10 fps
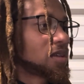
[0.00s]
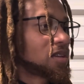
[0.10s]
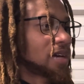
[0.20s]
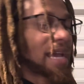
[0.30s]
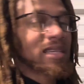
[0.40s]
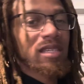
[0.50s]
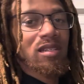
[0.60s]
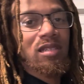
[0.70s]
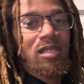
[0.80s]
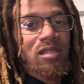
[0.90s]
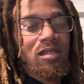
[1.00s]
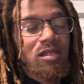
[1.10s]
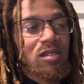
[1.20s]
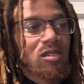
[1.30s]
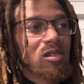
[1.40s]
Ideally,
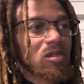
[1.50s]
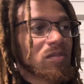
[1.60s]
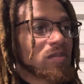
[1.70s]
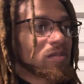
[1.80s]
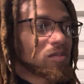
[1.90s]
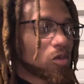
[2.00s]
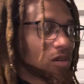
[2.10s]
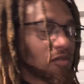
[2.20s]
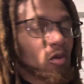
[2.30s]
14,